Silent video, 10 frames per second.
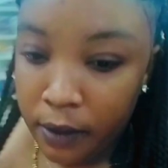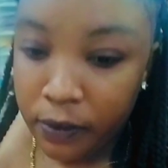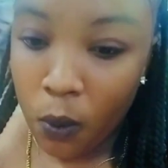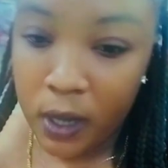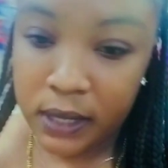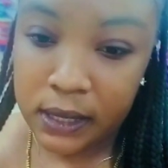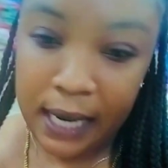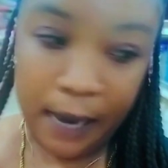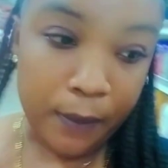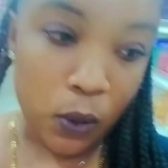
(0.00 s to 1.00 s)
The ones
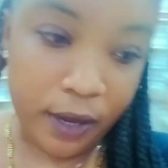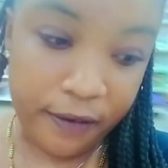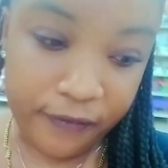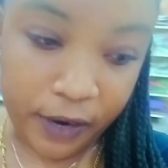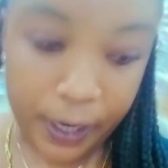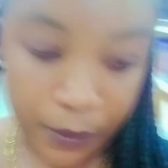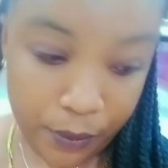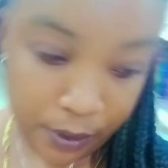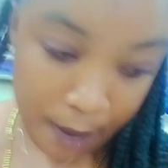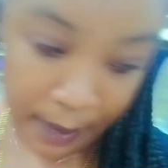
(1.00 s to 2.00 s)
that I'm looking for, they
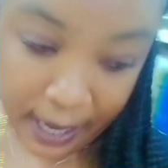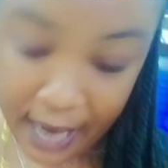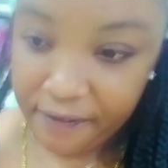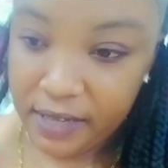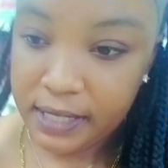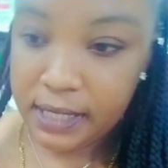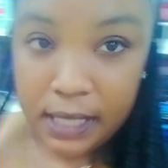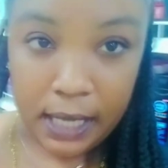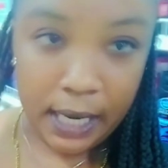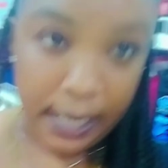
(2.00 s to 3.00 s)
don't normally have
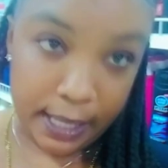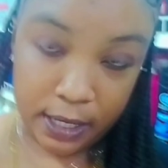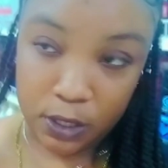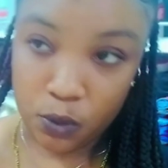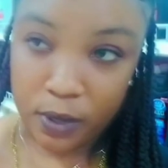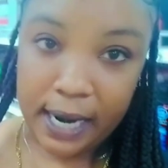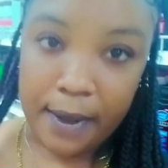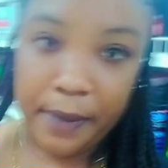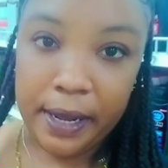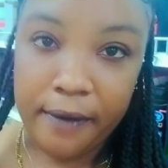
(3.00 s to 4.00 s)
it in the store that
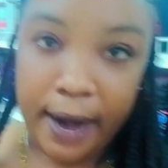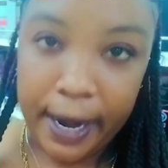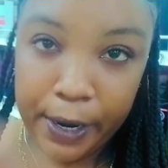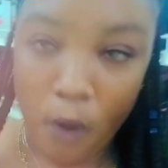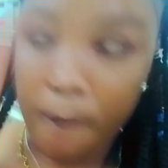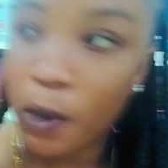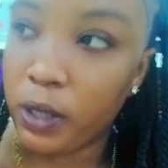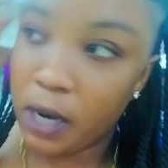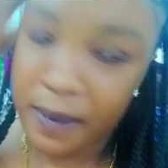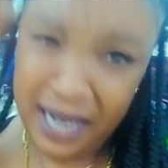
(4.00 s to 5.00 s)
I'm in right now,
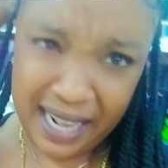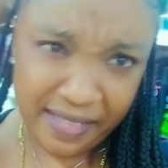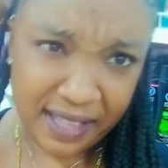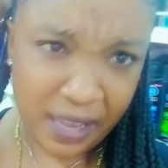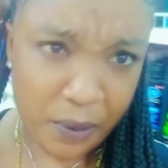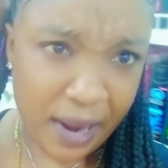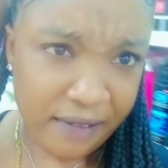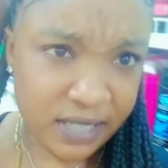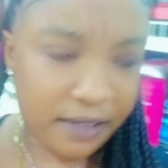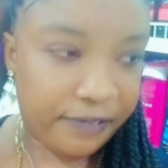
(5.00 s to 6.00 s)
but normally I think they would have
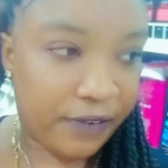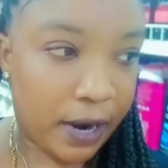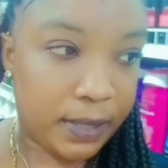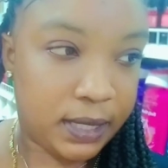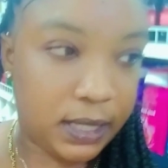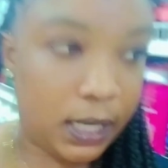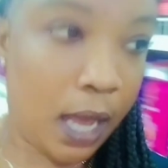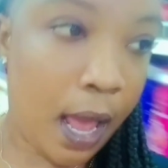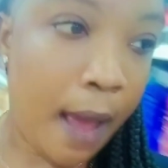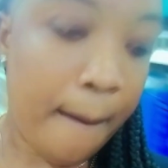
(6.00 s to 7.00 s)
it in the pharmacy,
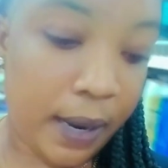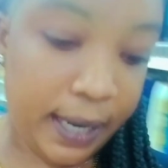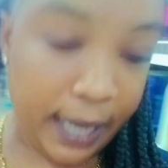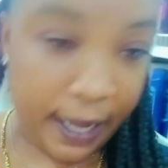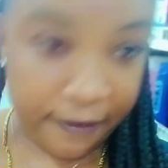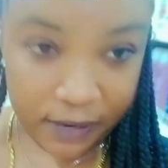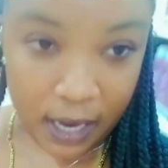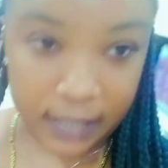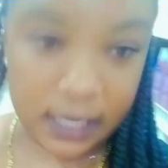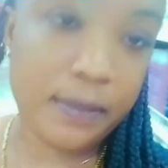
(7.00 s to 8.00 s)
but if
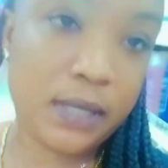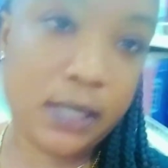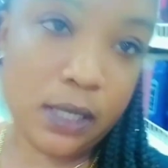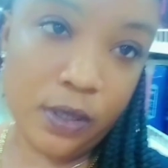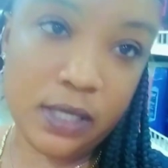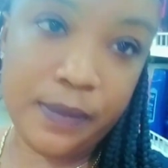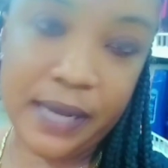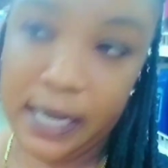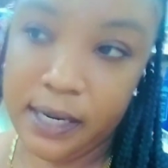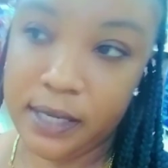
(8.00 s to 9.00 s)
not, I'm still going to be
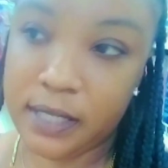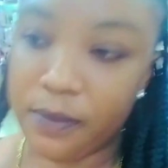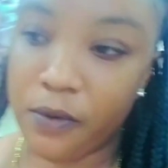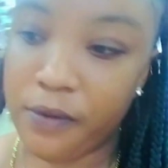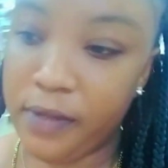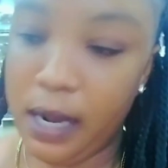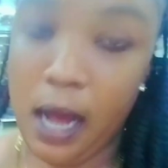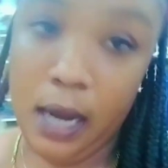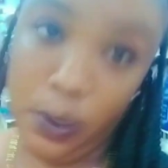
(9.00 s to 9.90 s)
getting the smoothing aloe.